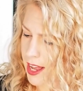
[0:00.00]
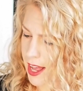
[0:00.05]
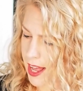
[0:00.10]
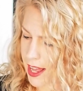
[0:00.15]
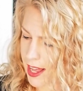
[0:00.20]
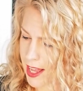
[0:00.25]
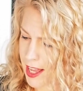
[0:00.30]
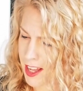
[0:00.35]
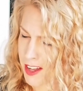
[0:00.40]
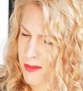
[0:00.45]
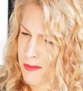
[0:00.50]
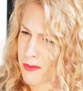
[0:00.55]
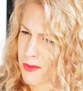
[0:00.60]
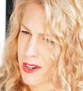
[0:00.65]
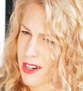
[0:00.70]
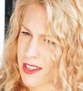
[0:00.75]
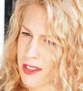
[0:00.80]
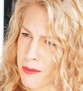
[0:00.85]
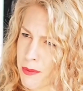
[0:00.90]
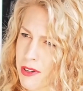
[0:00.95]
Um,
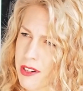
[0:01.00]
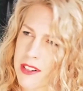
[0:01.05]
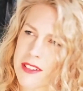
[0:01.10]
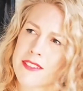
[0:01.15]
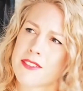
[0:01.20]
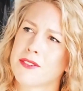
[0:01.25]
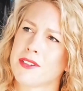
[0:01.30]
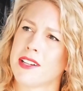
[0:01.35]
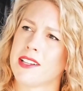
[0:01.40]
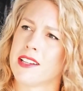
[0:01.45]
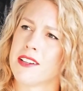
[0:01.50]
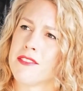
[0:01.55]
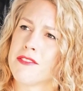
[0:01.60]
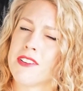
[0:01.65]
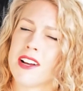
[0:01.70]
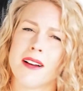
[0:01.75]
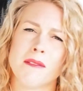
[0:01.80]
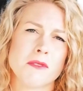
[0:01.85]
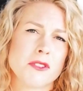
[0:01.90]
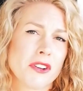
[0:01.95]
what other products do I love?
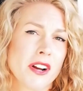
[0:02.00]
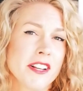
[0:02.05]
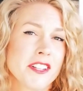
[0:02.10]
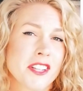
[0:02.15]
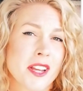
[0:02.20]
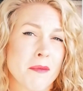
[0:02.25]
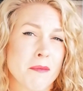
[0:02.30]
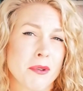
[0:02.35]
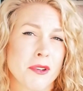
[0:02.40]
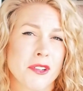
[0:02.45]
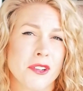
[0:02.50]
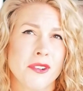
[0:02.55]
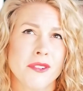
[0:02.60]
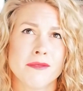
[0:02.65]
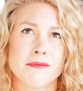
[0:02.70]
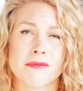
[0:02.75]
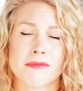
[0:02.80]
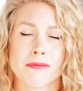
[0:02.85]
Um, dry shampoo.